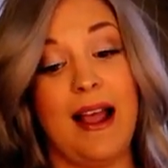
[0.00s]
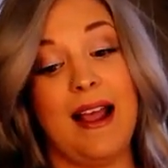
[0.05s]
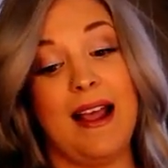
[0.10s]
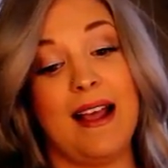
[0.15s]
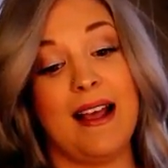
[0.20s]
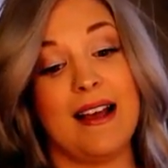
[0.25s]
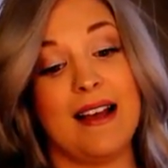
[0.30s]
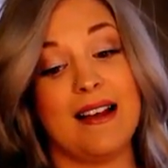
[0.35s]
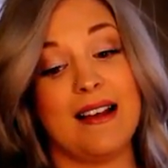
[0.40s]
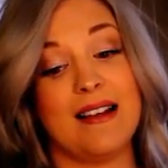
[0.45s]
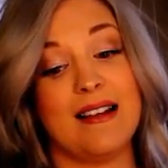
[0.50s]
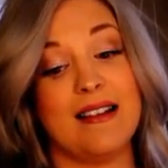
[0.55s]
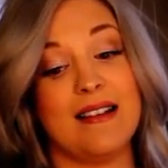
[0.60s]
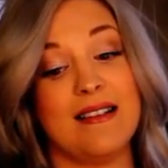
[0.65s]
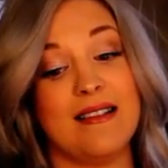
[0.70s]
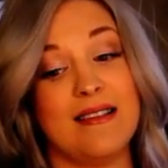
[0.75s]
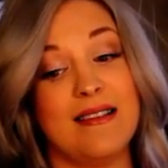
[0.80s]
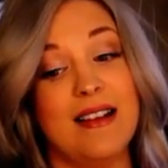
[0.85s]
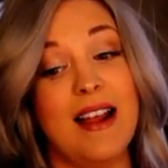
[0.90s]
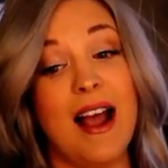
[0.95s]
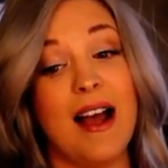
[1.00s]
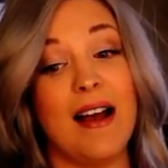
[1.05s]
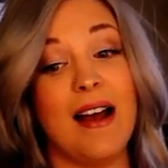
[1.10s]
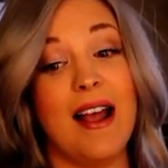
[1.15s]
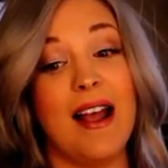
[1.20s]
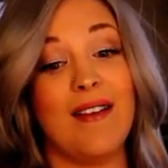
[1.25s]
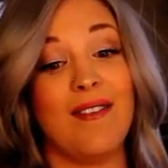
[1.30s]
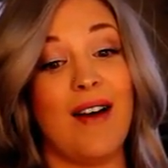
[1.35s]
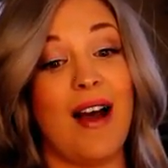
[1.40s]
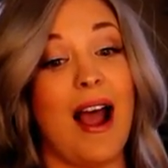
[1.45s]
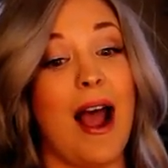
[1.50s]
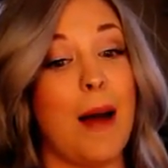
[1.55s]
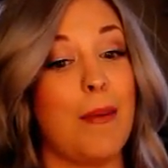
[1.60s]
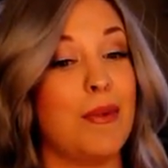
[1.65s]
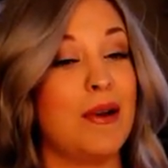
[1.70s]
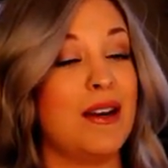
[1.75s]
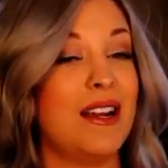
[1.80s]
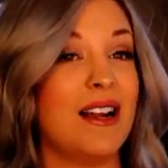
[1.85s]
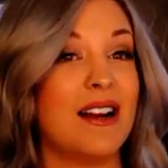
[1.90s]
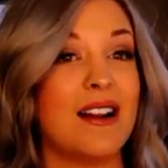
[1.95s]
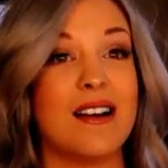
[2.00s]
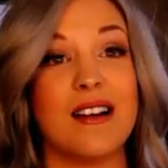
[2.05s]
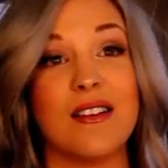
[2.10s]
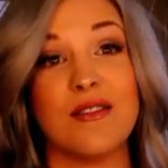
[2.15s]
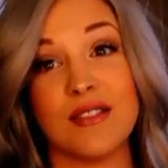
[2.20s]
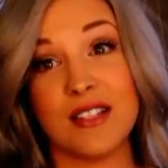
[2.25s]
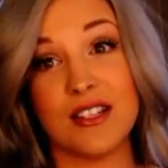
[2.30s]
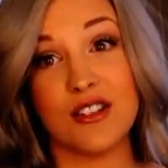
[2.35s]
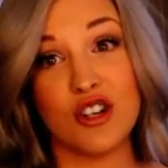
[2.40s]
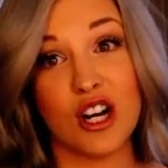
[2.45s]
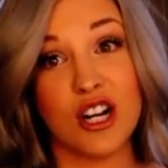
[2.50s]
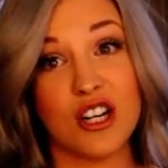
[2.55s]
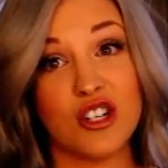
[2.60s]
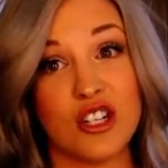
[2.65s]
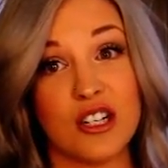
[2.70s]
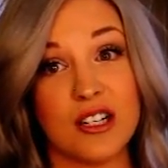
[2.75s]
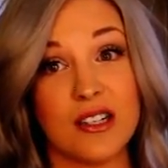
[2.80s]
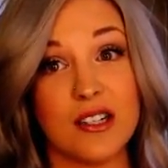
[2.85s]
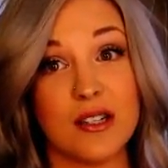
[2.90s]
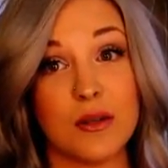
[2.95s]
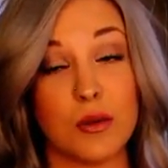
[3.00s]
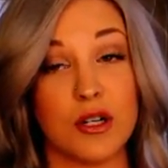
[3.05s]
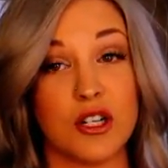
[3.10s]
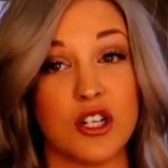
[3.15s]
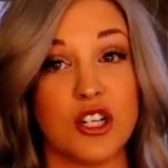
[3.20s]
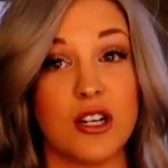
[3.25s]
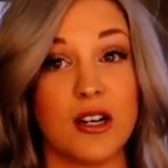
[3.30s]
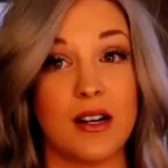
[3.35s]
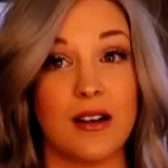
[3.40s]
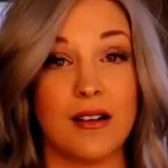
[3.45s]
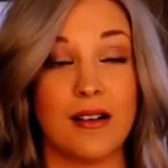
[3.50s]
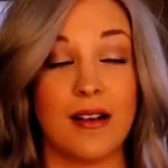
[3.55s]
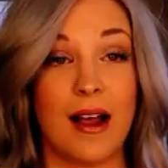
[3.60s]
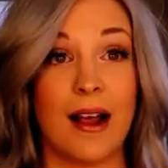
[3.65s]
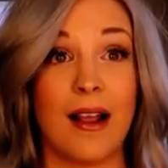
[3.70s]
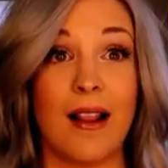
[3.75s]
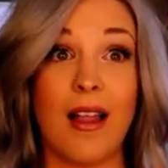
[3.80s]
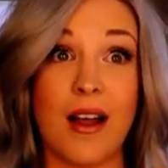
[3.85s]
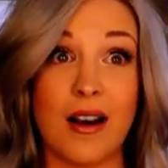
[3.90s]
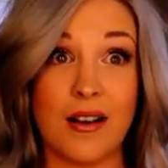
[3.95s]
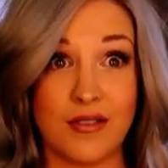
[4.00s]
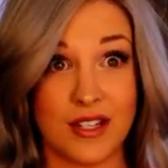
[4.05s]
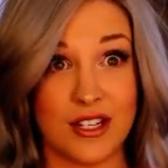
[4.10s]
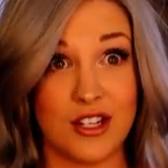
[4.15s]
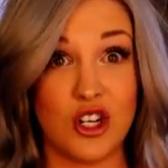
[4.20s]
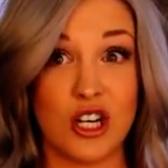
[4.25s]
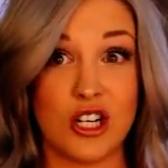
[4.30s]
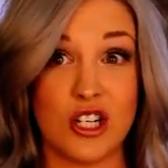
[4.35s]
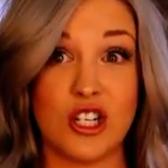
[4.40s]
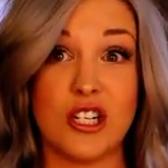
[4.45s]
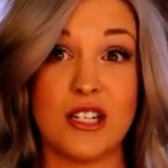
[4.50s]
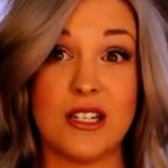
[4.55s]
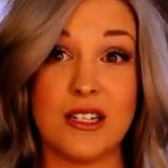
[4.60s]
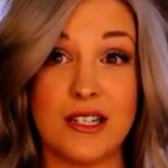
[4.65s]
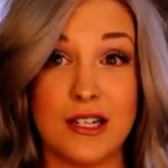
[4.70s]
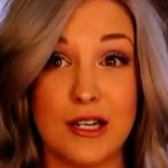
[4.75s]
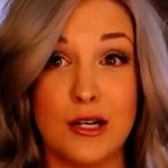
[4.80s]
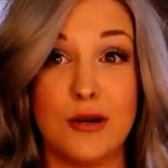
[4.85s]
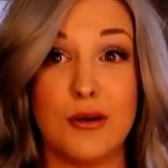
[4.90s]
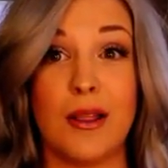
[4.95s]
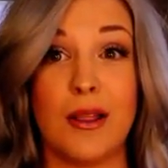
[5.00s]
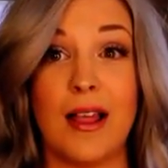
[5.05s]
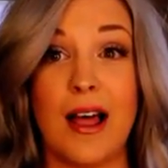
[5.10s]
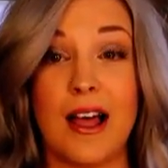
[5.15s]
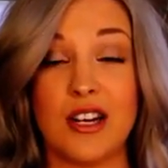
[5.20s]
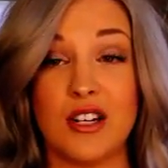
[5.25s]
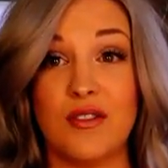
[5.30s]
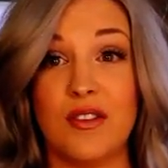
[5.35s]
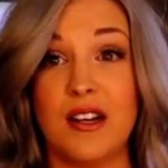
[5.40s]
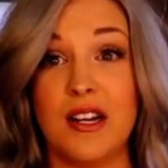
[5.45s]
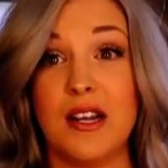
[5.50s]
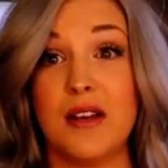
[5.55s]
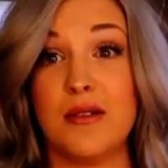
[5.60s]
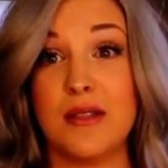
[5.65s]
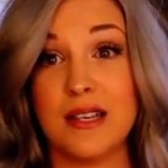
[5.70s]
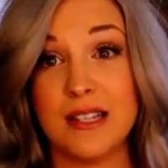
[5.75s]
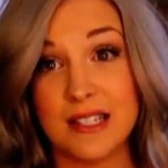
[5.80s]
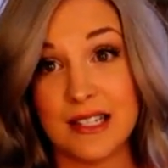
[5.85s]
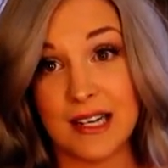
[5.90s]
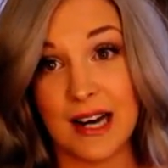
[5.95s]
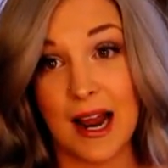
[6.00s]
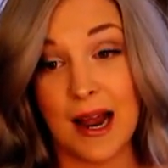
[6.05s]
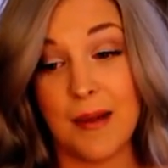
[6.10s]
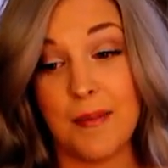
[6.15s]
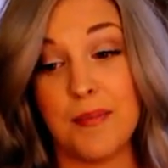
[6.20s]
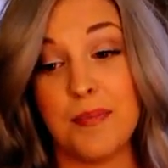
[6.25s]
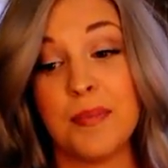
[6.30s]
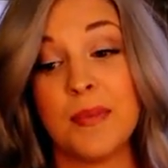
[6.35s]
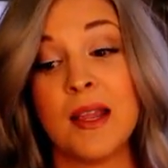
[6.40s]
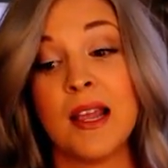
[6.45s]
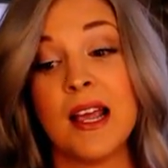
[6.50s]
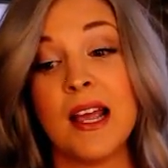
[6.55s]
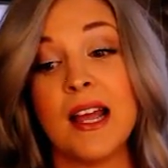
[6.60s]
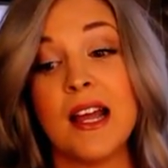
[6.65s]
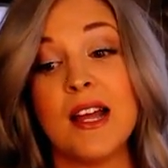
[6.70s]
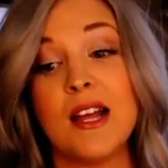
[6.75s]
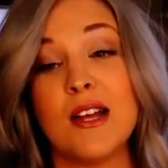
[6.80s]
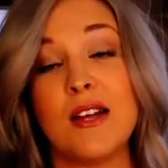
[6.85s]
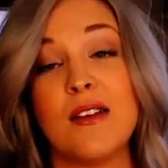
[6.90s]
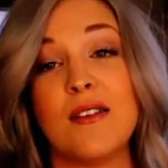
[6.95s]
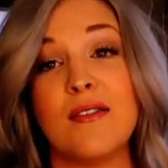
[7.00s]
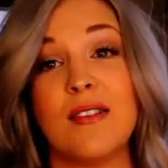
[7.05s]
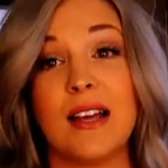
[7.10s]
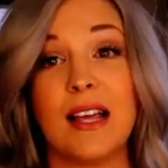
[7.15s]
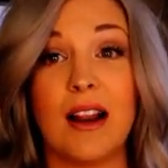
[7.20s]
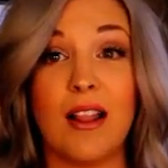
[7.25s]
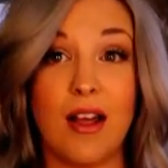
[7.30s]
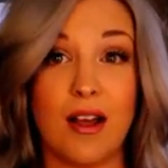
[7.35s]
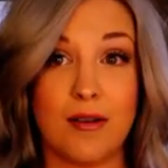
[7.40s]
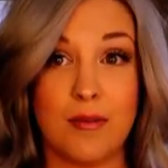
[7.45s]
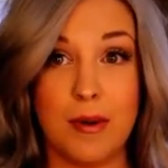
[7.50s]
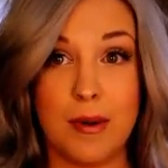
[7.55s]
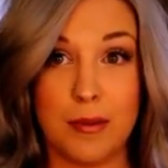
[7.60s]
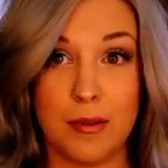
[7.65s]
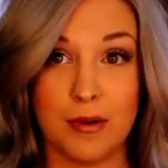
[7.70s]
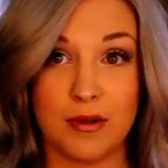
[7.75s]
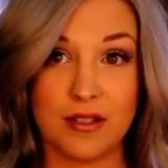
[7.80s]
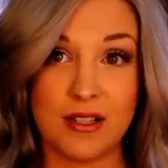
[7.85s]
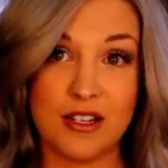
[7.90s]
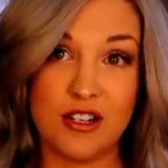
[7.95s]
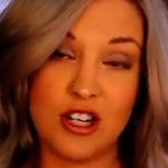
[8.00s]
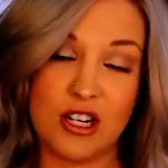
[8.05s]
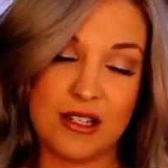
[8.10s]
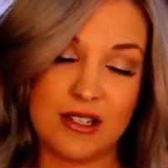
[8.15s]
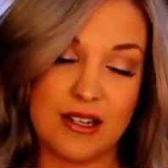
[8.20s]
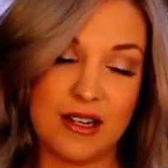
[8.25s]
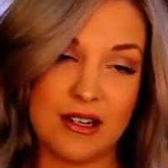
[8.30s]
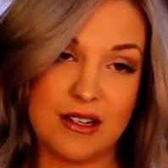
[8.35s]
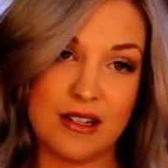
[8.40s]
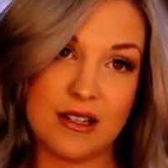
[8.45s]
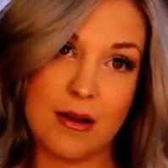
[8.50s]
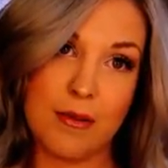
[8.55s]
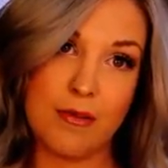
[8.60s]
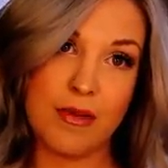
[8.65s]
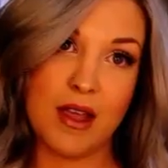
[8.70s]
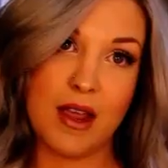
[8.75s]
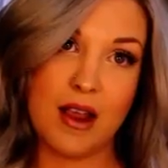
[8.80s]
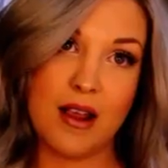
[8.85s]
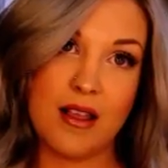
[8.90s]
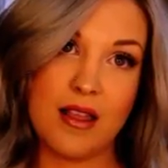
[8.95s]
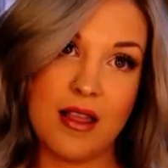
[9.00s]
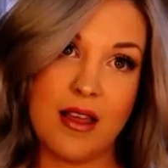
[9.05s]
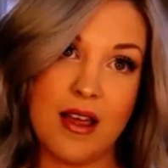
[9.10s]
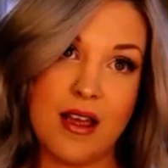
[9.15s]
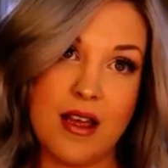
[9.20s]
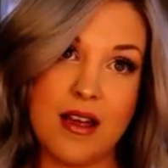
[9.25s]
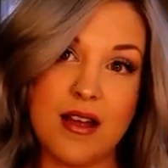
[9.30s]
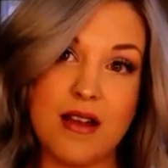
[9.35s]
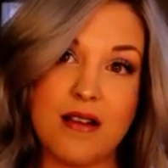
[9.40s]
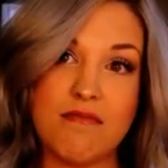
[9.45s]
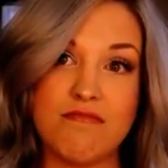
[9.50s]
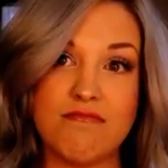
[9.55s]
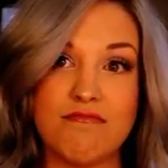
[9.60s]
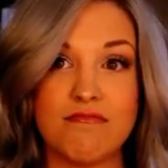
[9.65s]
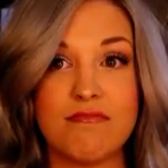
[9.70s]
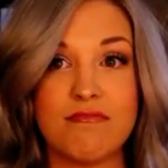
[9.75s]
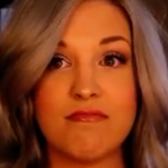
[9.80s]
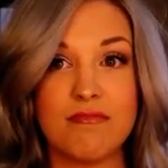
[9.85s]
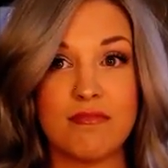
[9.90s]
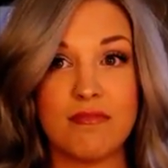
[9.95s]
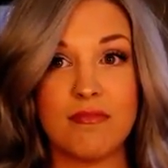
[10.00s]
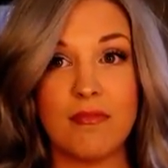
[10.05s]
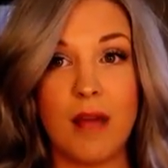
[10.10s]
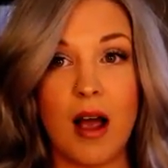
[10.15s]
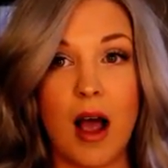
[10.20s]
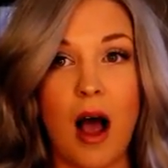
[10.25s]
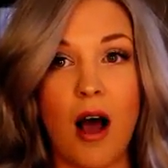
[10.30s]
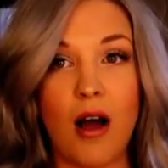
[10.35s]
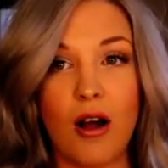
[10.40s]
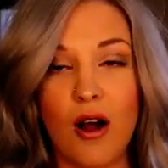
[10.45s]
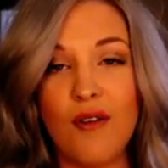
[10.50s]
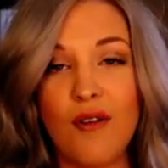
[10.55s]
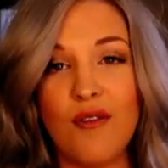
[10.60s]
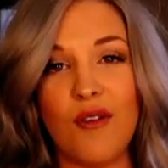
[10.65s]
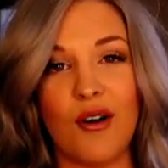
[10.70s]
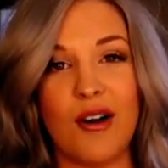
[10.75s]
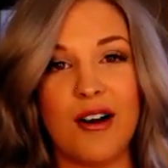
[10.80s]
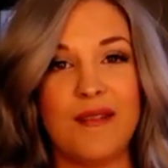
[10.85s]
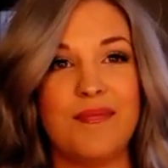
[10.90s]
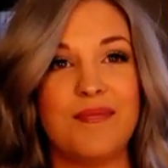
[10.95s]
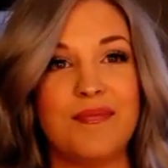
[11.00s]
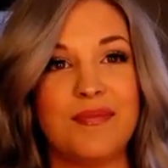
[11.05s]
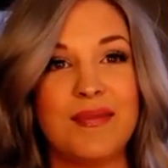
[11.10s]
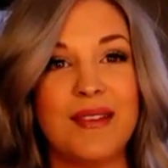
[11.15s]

And yeah, if I happen to get enough suggestions, which I got a lot of suggestions to do the lash video this time, if I get a lot of people suggesting something, then I'll go for it.